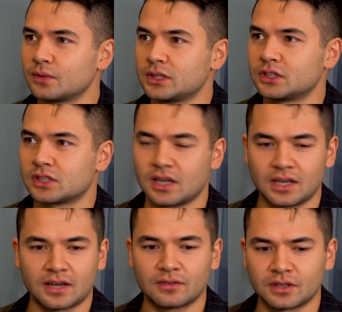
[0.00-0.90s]
We just
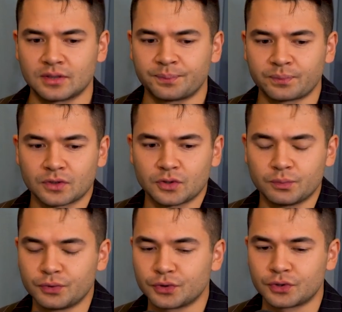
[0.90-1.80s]
like have a
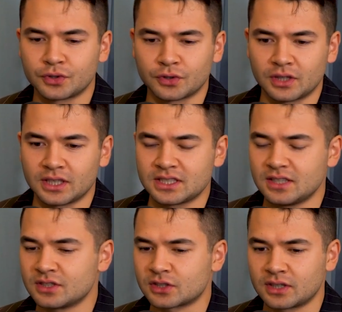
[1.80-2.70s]
computer or like
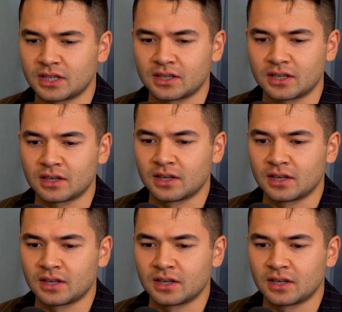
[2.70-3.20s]
TV screen,